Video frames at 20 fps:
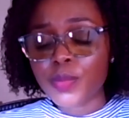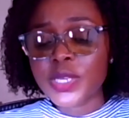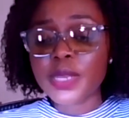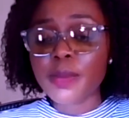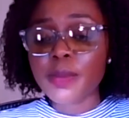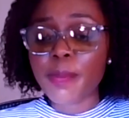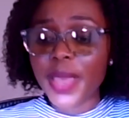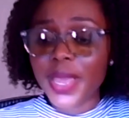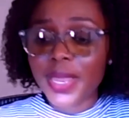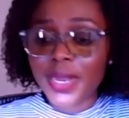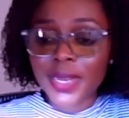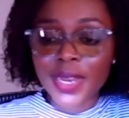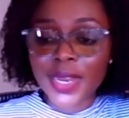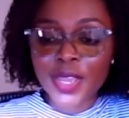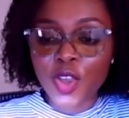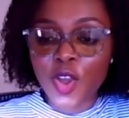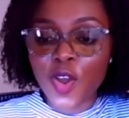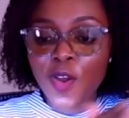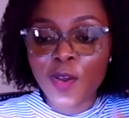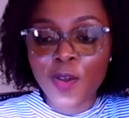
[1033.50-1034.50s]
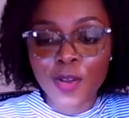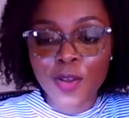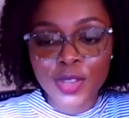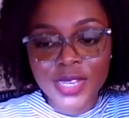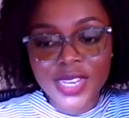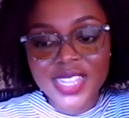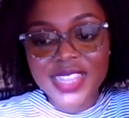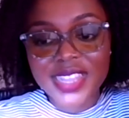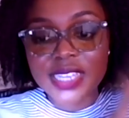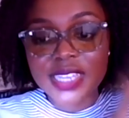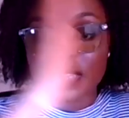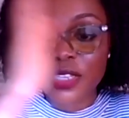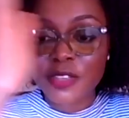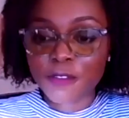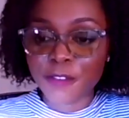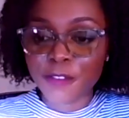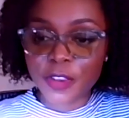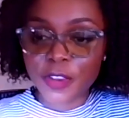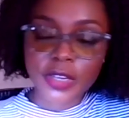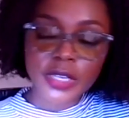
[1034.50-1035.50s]
depending on the
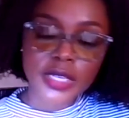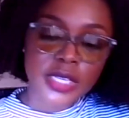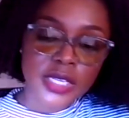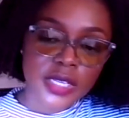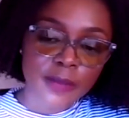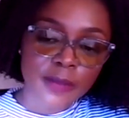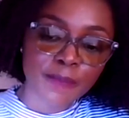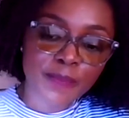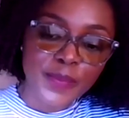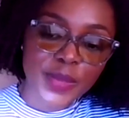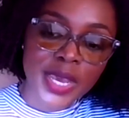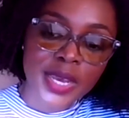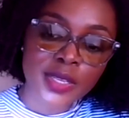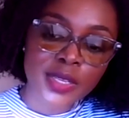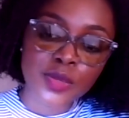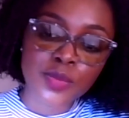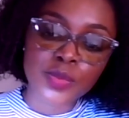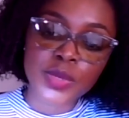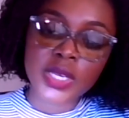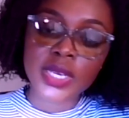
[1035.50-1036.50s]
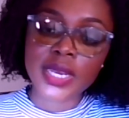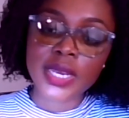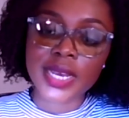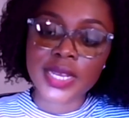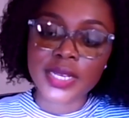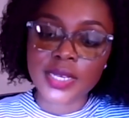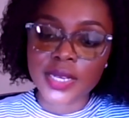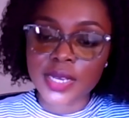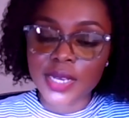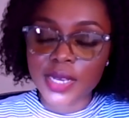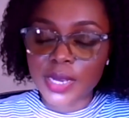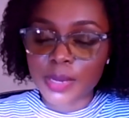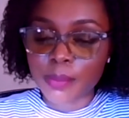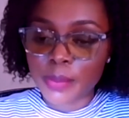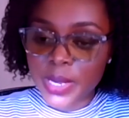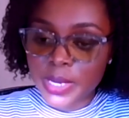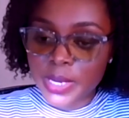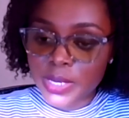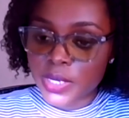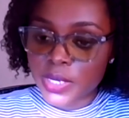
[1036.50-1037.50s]
severity, as we had
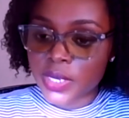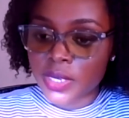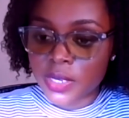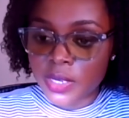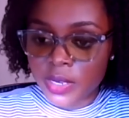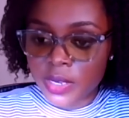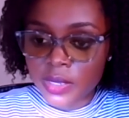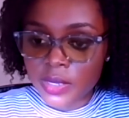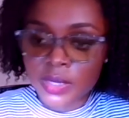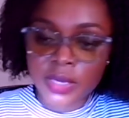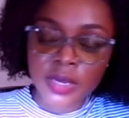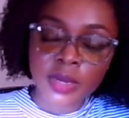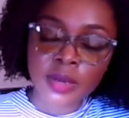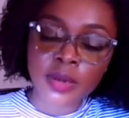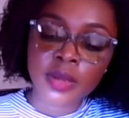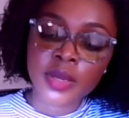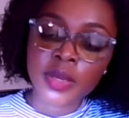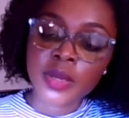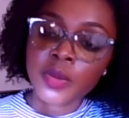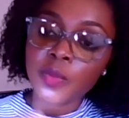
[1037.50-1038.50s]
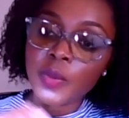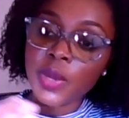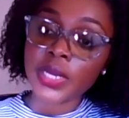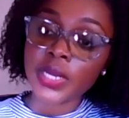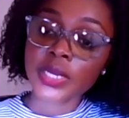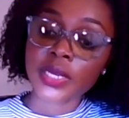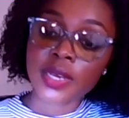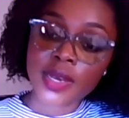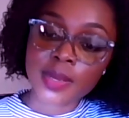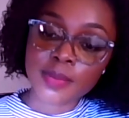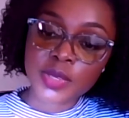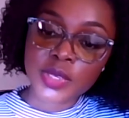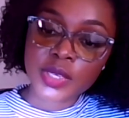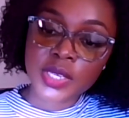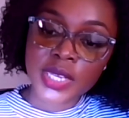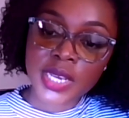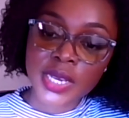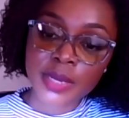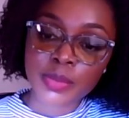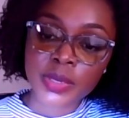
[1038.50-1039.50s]
mentioned earlier, when it comes to
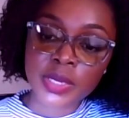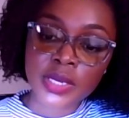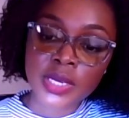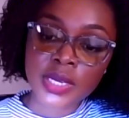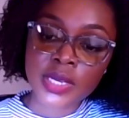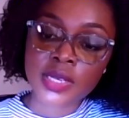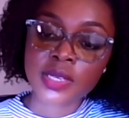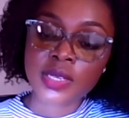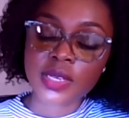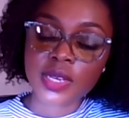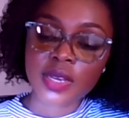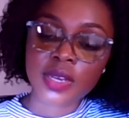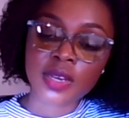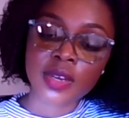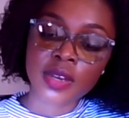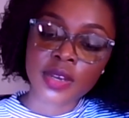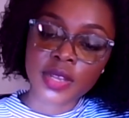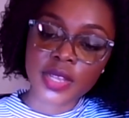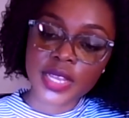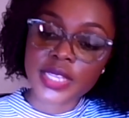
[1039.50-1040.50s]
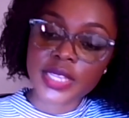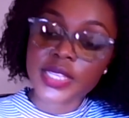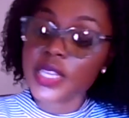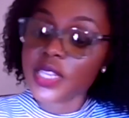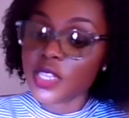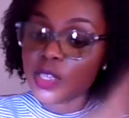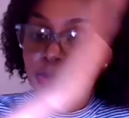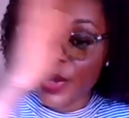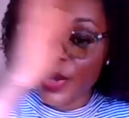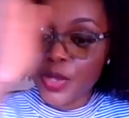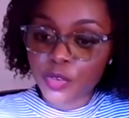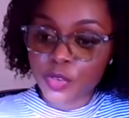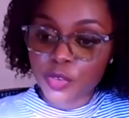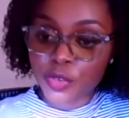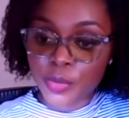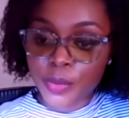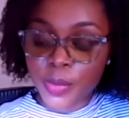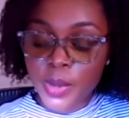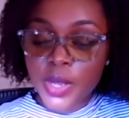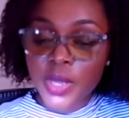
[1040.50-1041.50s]
diabetes, it's a
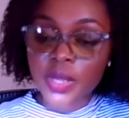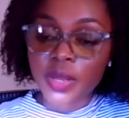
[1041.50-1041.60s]
spectrum.